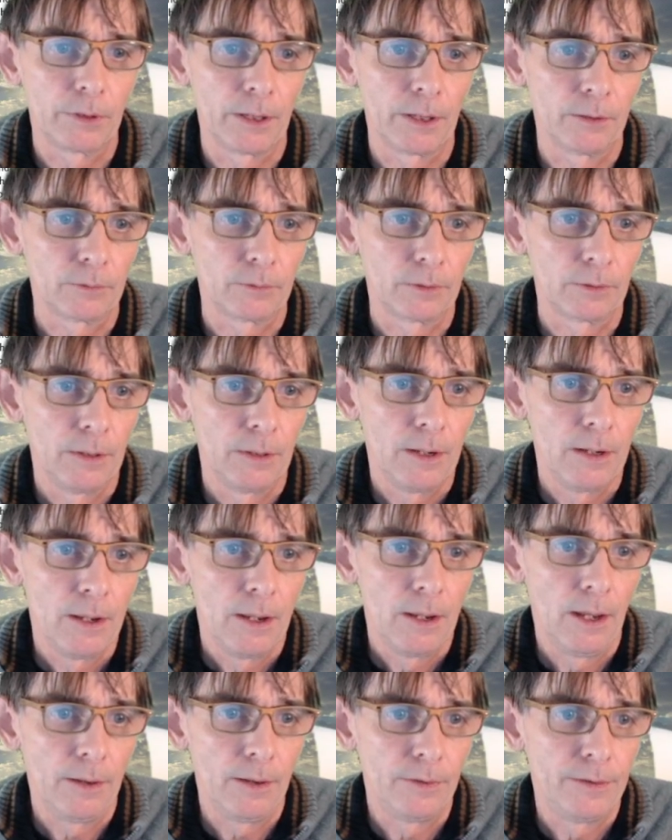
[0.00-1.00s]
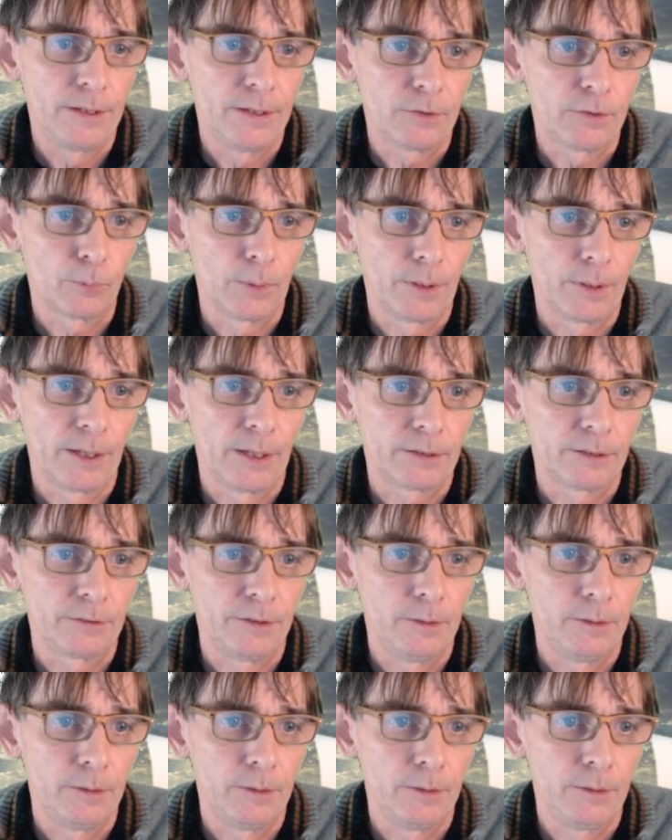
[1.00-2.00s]
and this one
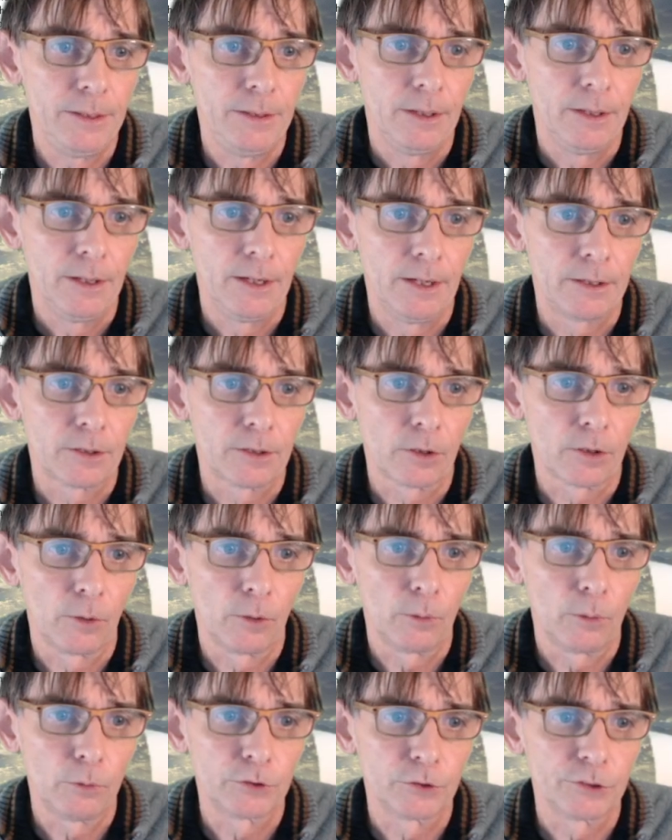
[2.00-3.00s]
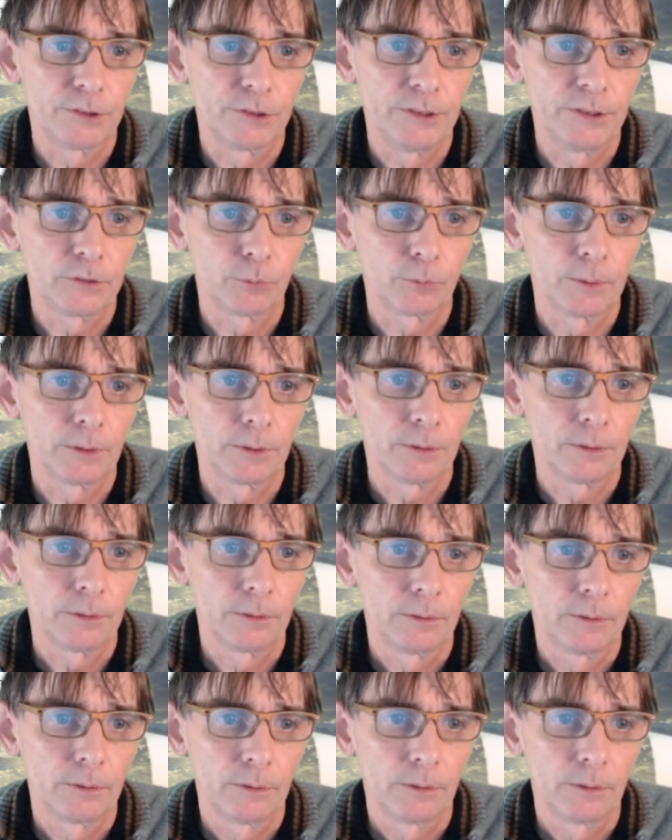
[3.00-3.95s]
actually, the B, it closes this one